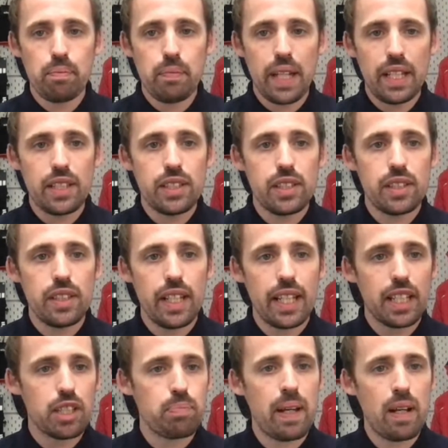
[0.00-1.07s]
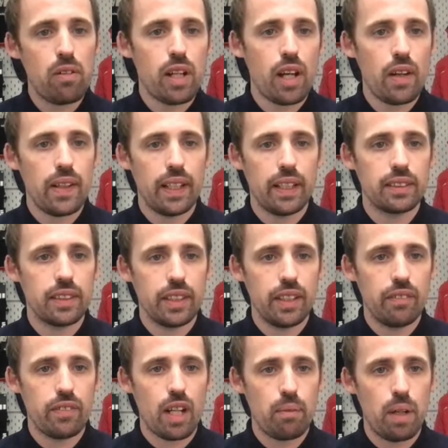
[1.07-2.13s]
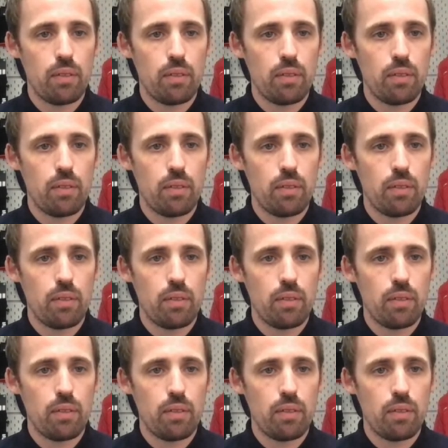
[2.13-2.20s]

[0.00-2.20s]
is the Xpel coatings that you've come